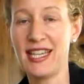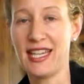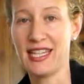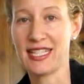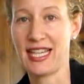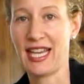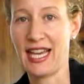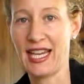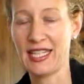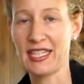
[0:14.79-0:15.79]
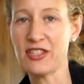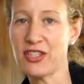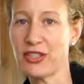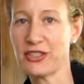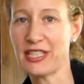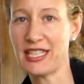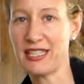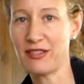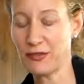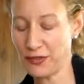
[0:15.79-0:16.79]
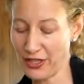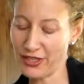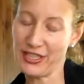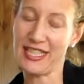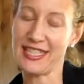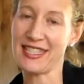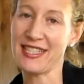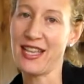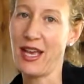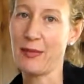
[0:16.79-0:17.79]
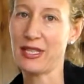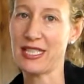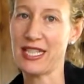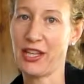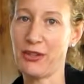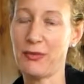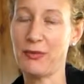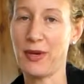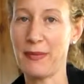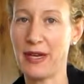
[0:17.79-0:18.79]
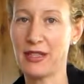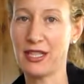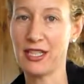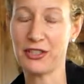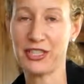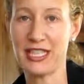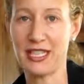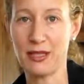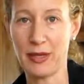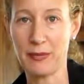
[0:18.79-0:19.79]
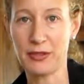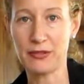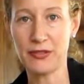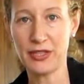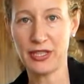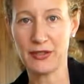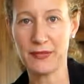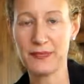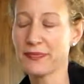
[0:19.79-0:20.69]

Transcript: and as I add each ingredient for the cookies, I'm going to tell you about an ingredient in my portfolio.